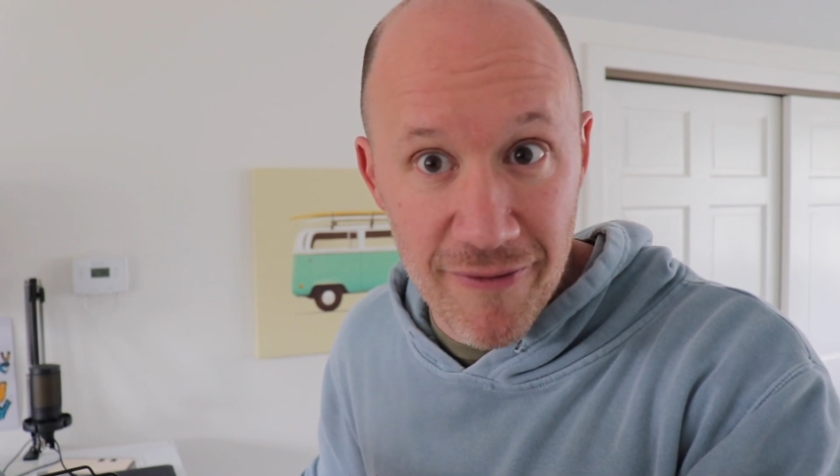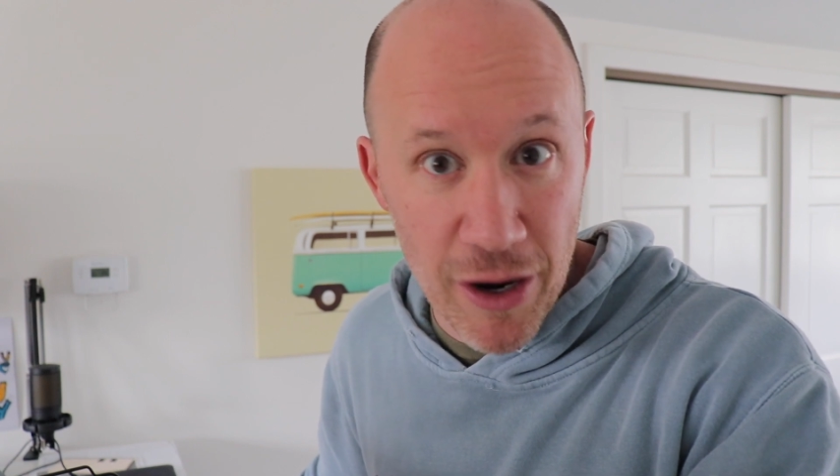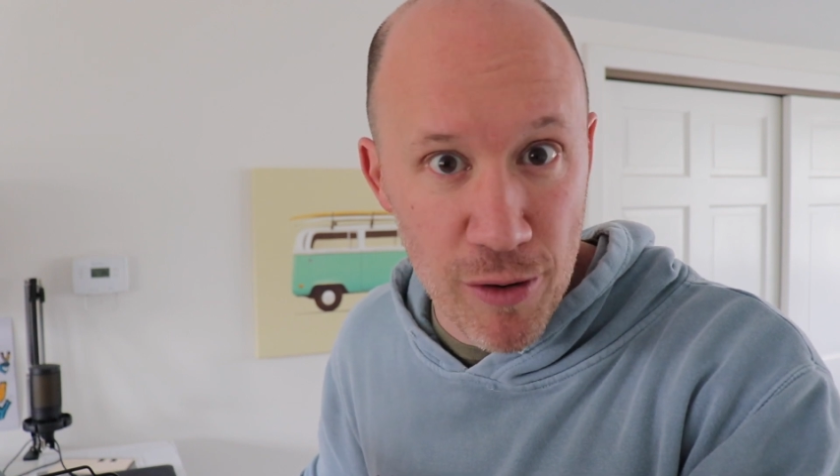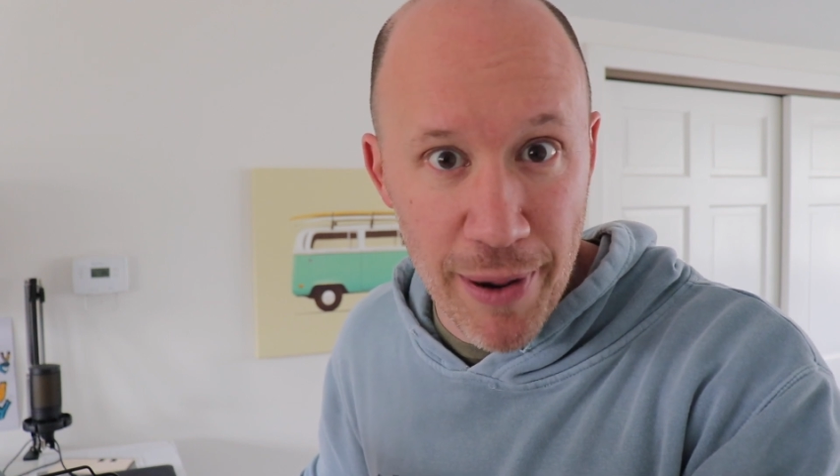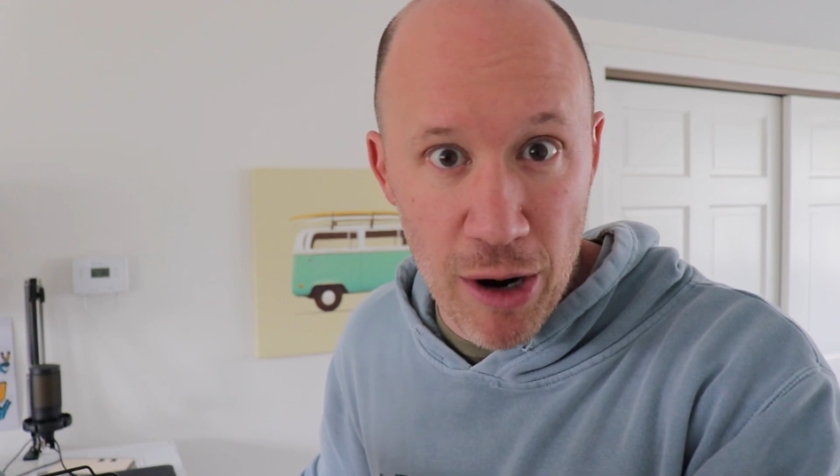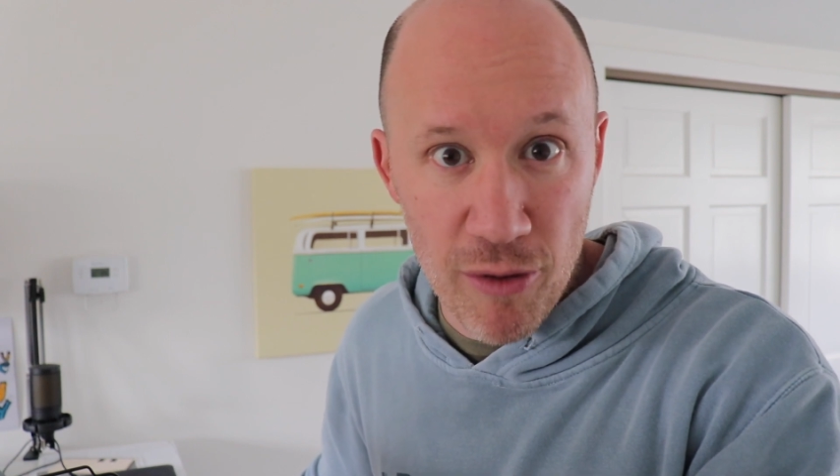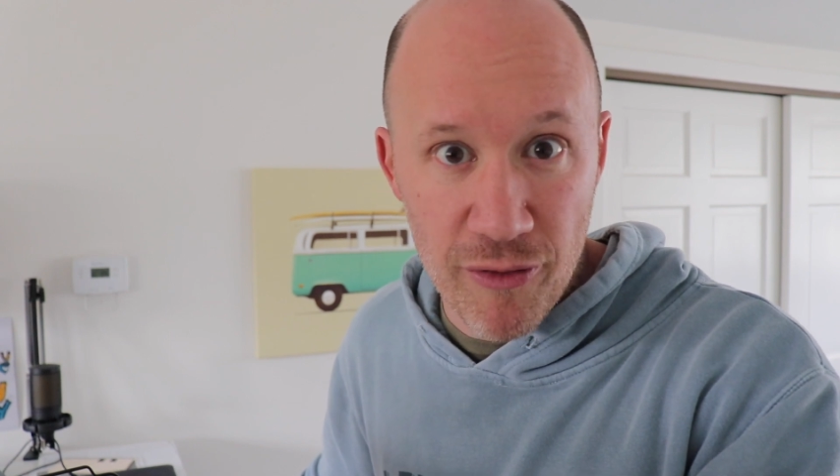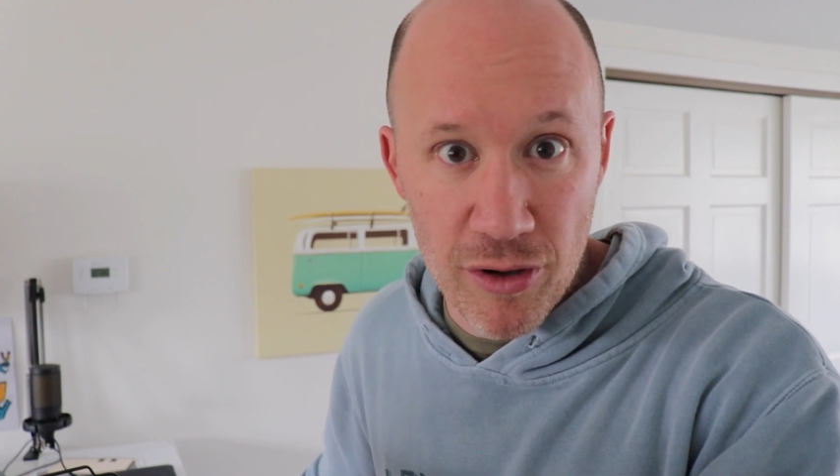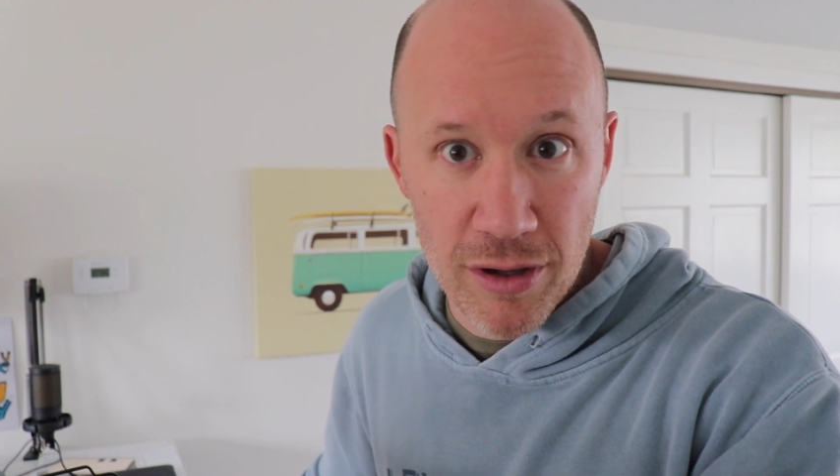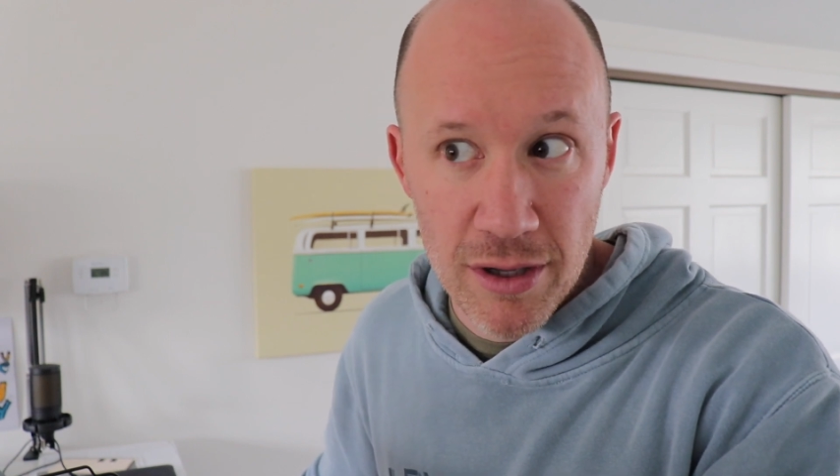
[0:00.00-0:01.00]
Very
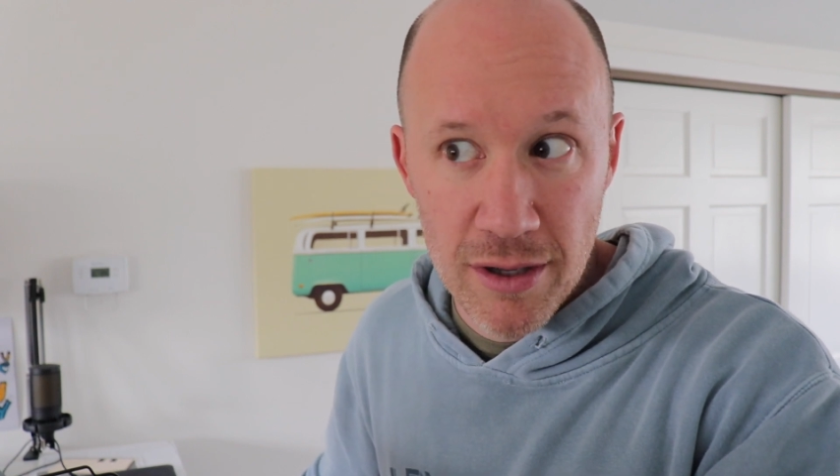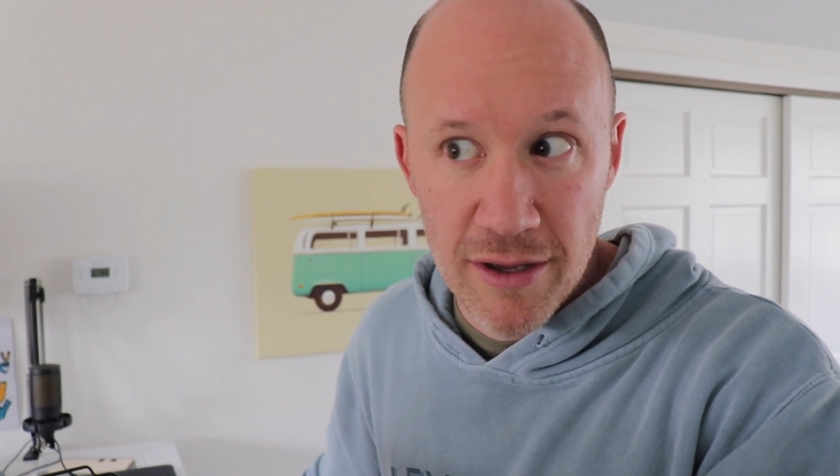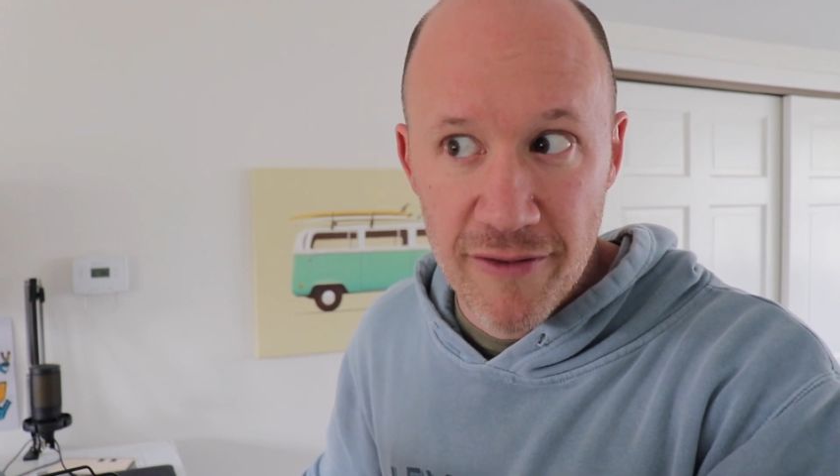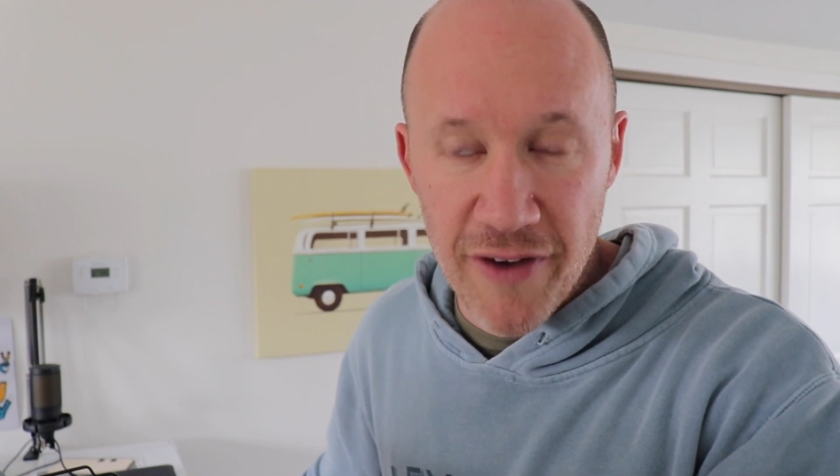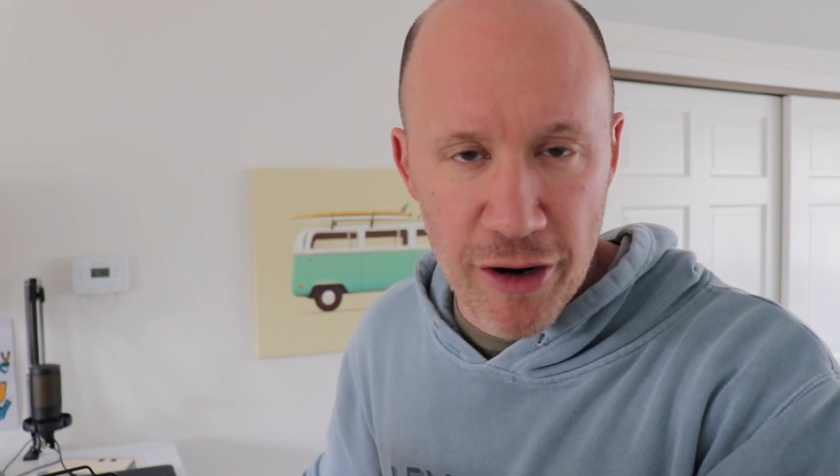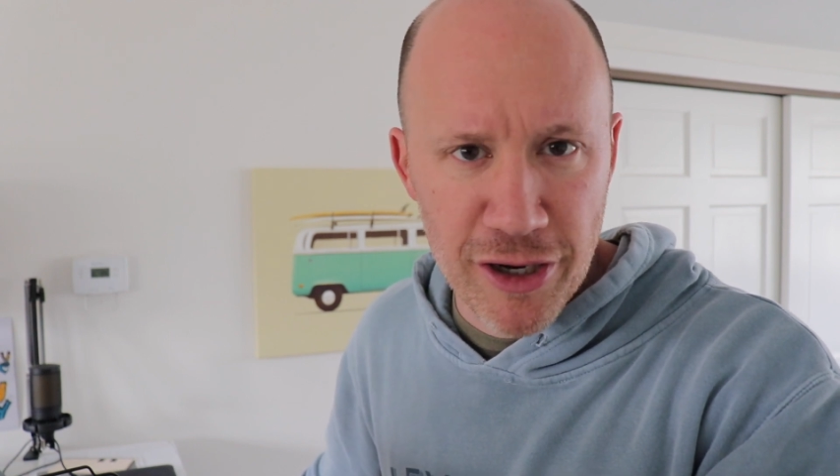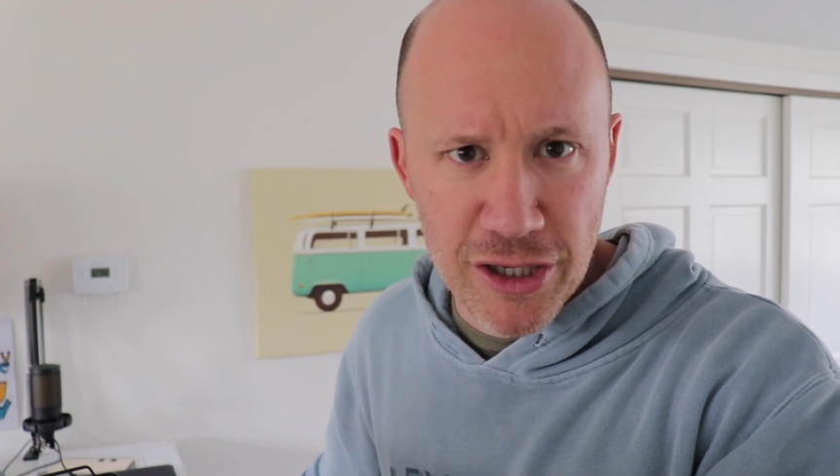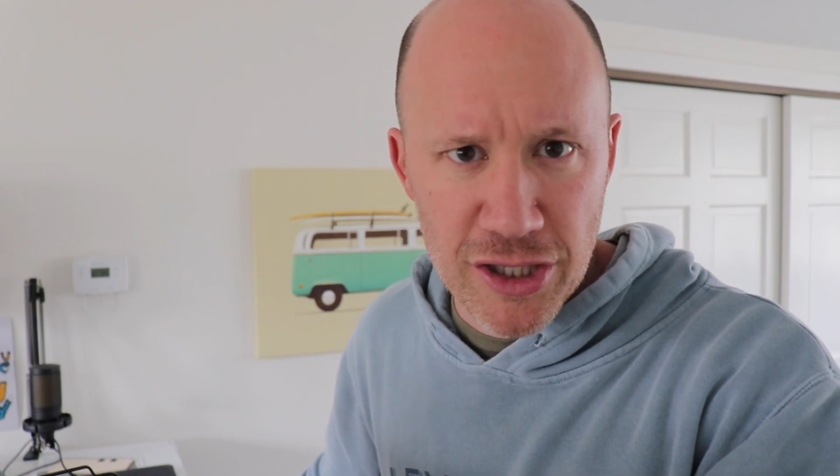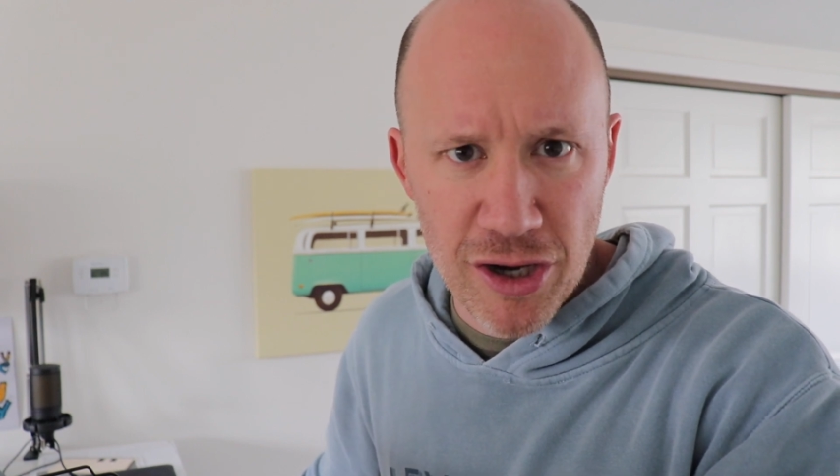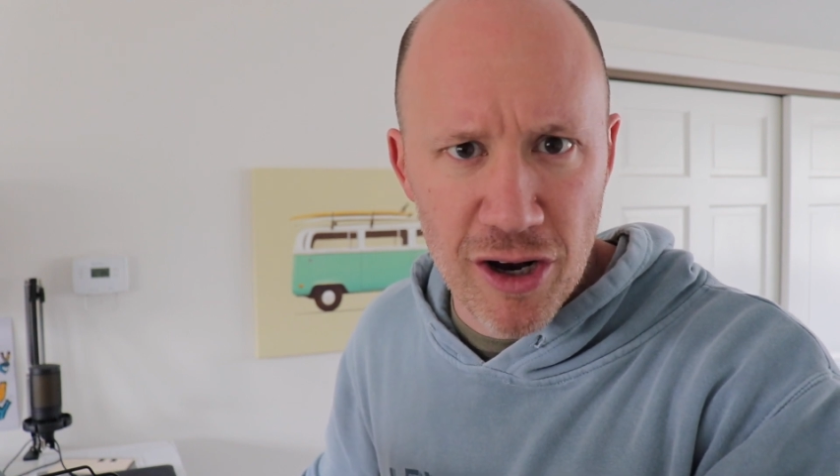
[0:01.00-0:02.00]
powerful, very
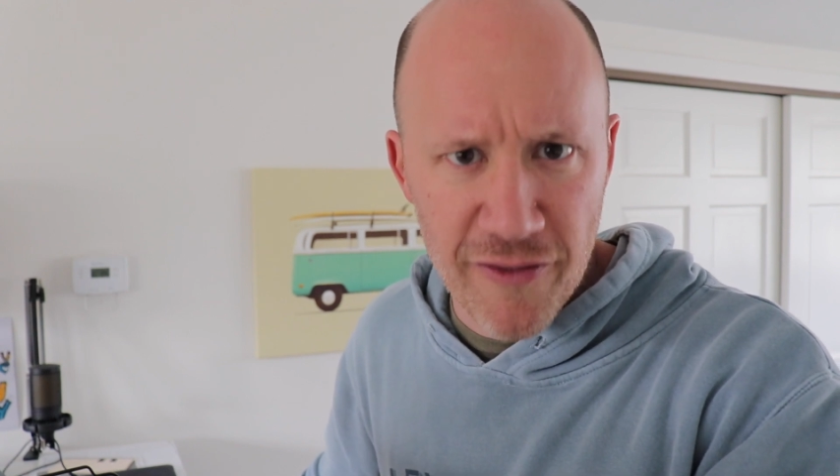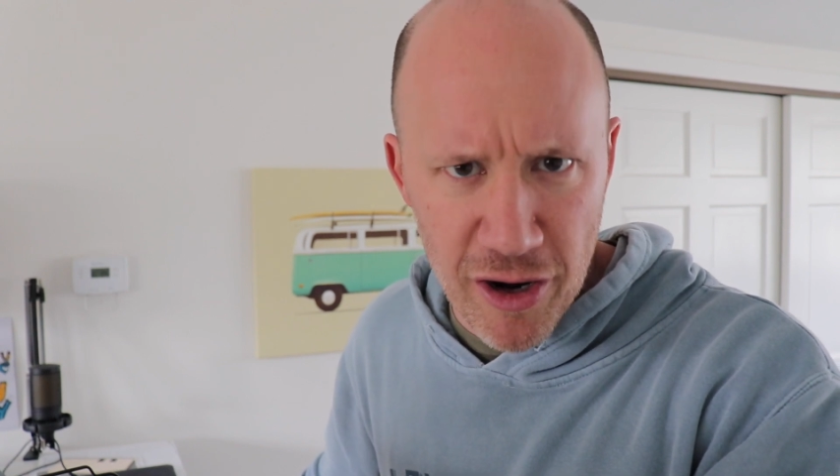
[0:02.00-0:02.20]
good song,